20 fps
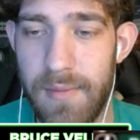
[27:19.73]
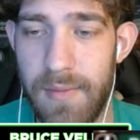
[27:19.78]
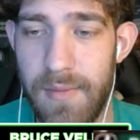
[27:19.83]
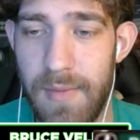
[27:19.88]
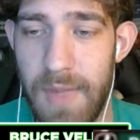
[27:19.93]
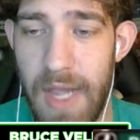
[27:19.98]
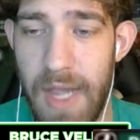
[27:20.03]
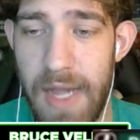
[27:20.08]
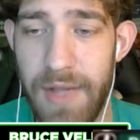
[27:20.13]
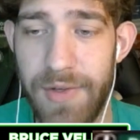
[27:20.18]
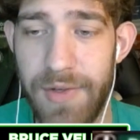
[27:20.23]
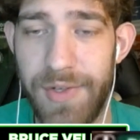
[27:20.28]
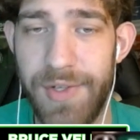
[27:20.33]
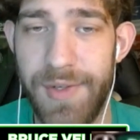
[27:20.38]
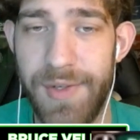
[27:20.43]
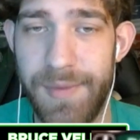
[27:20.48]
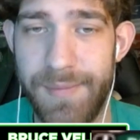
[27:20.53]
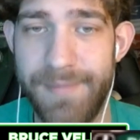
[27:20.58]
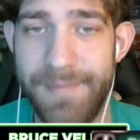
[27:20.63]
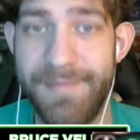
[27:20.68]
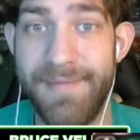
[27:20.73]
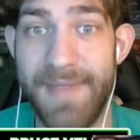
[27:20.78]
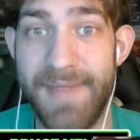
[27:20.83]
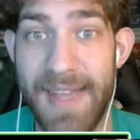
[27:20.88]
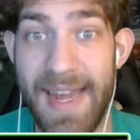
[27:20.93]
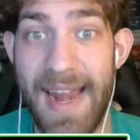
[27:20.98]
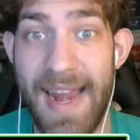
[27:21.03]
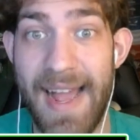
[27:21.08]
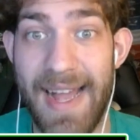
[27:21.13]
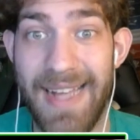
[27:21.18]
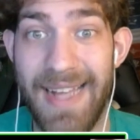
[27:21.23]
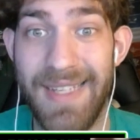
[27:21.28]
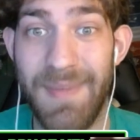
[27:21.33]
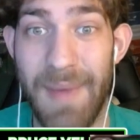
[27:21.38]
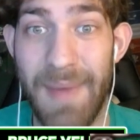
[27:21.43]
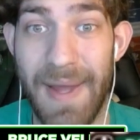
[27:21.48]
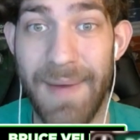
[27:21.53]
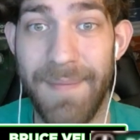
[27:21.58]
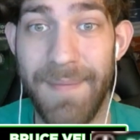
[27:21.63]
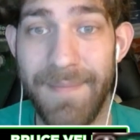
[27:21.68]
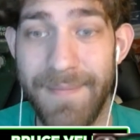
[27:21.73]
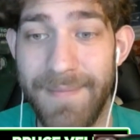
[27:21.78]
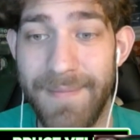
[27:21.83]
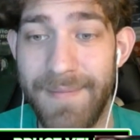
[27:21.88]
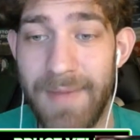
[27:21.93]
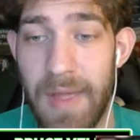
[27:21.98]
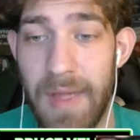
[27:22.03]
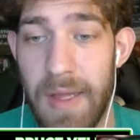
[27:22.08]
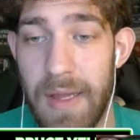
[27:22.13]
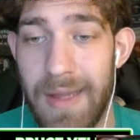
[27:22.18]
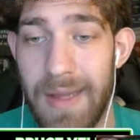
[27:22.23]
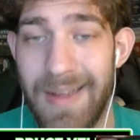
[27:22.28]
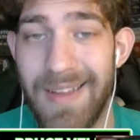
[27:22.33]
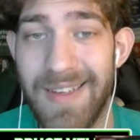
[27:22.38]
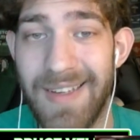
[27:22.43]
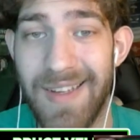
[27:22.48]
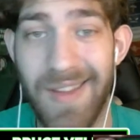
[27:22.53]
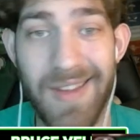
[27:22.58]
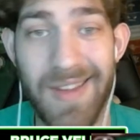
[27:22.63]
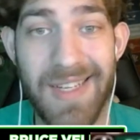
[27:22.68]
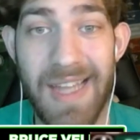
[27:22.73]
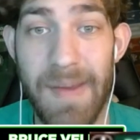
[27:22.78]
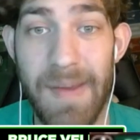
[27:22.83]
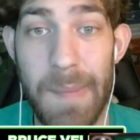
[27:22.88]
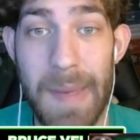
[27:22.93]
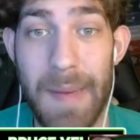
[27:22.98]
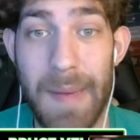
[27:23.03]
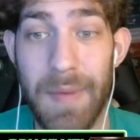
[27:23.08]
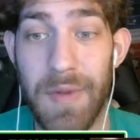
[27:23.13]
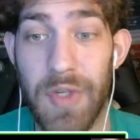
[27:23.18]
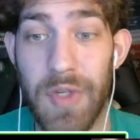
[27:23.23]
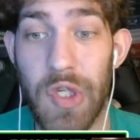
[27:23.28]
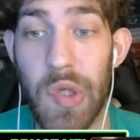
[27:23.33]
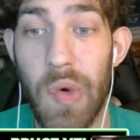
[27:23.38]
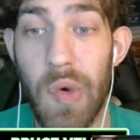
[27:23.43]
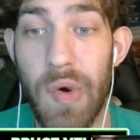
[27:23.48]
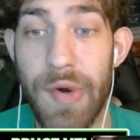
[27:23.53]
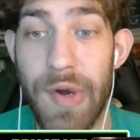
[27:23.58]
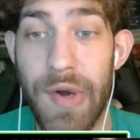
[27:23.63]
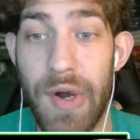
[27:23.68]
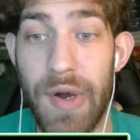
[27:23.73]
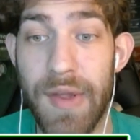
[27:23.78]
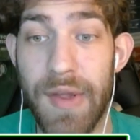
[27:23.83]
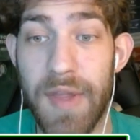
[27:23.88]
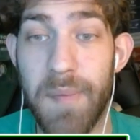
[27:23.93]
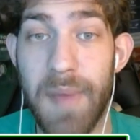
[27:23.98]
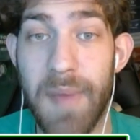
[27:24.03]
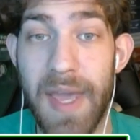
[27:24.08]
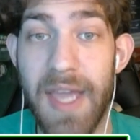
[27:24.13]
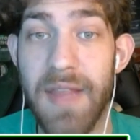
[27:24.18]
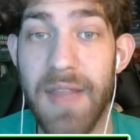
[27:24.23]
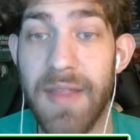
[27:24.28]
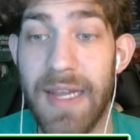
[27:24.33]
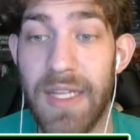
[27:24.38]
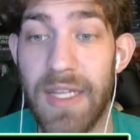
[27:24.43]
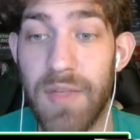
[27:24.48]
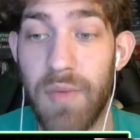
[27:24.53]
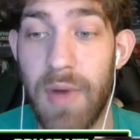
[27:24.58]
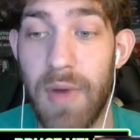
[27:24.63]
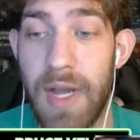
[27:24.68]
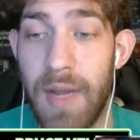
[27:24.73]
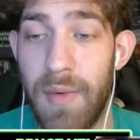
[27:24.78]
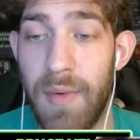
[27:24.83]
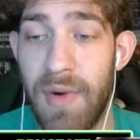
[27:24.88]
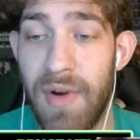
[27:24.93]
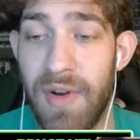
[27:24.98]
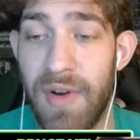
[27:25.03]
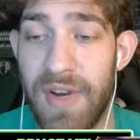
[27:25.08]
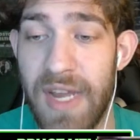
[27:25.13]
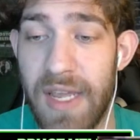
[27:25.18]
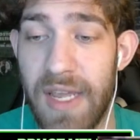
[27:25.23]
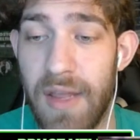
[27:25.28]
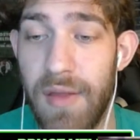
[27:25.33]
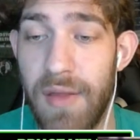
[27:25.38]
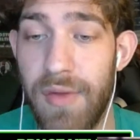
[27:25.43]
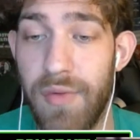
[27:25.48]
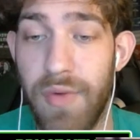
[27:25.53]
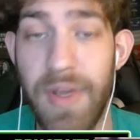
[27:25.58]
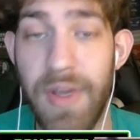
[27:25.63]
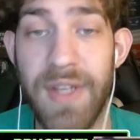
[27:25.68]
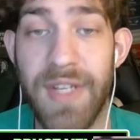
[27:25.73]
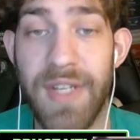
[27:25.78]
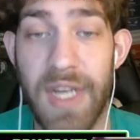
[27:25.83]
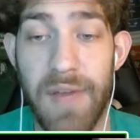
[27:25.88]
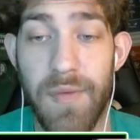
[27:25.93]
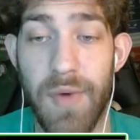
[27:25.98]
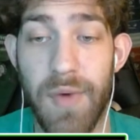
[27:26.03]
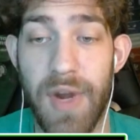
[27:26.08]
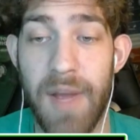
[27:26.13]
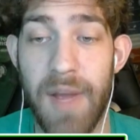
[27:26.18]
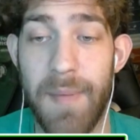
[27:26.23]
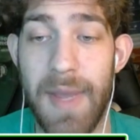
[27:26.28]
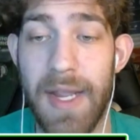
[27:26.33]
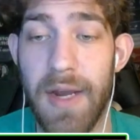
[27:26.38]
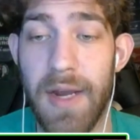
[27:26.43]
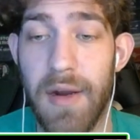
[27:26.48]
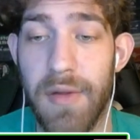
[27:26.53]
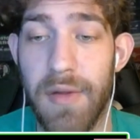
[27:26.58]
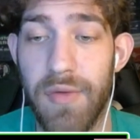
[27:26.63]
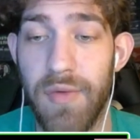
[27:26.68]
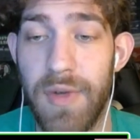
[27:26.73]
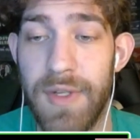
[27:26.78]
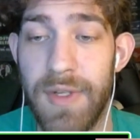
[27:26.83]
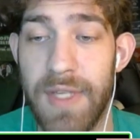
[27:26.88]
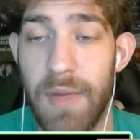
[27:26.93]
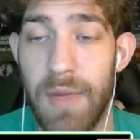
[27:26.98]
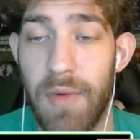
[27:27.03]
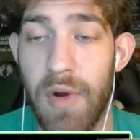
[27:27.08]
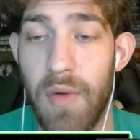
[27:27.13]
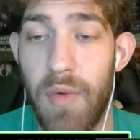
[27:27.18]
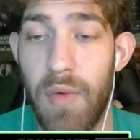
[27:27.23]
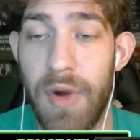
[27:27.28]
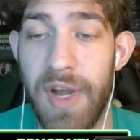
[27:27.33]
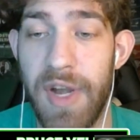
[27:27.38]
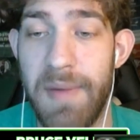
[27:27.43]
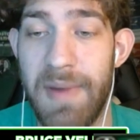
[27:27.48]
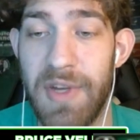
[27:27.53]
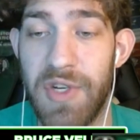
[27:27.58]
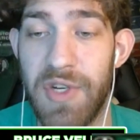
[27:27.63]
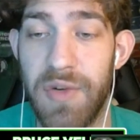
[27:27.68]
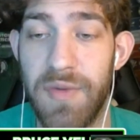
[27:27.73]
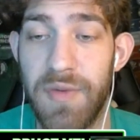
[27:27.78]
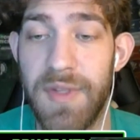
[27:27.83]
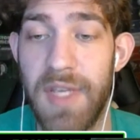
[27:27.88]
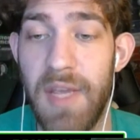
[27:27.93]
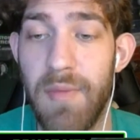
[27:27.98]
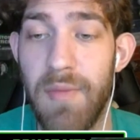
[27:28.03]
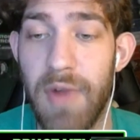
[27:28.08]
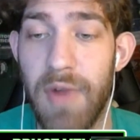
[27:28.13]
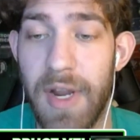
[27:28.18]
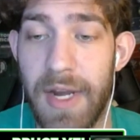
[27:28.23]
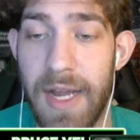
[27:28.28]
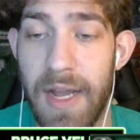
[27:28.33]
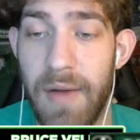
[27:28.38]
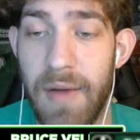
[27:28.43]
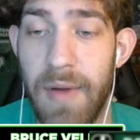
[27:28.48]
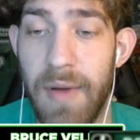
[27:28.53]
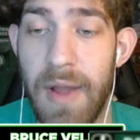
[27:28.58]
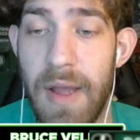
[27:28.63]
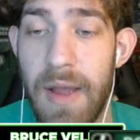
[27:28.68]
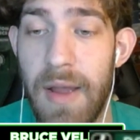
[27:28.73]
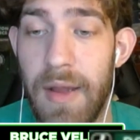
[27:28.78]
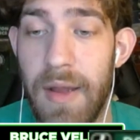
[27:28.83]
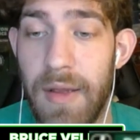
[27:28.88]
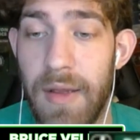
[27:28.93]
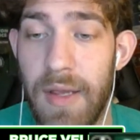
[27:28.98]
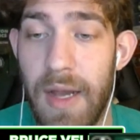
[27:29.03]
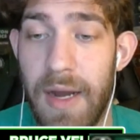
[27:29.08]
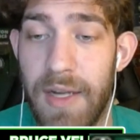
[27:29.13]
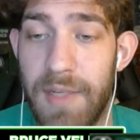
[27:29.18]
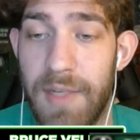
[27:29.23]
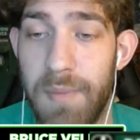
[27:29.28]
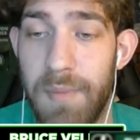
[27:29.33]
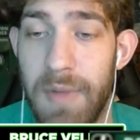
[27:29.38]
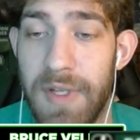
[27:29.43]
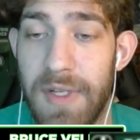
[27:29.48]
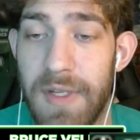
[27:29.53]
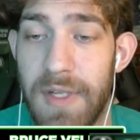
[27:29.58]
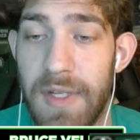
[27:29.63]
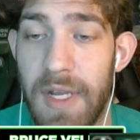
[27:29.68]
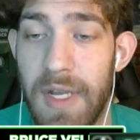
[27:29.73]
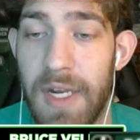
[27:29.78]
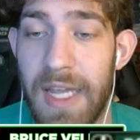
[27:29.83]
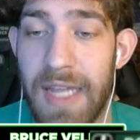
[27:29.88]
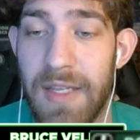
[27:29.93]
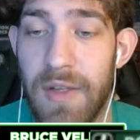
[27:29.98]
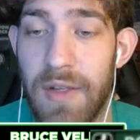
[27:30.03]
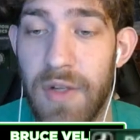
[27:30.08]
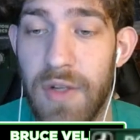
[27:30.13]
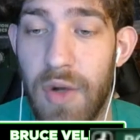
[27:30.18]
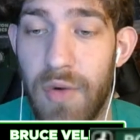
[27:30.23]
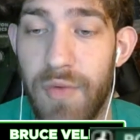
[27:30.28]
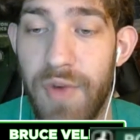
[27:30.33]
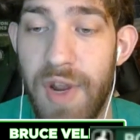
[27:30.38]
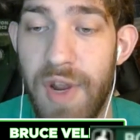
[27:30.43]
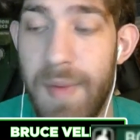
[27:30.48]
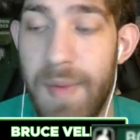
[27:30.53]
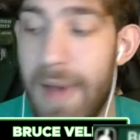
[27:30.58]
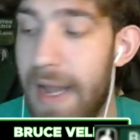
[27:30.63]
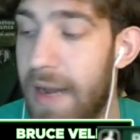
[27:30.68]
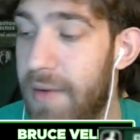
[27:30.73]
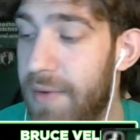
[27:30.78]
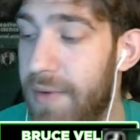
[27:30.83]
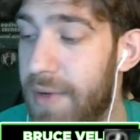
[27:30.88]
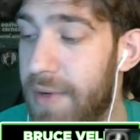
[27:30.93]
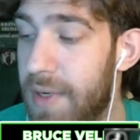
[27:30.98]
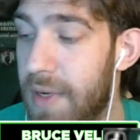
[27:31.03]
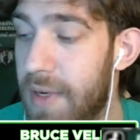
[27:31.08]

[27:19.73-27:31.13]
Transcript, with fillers: Yes, it has been. Celtics haven't been able to score at all at the paint. That's why we're taking threes, and if we're not making our threes, then we're a one-dimensional team right now. Giannis misses it, gets his own rebound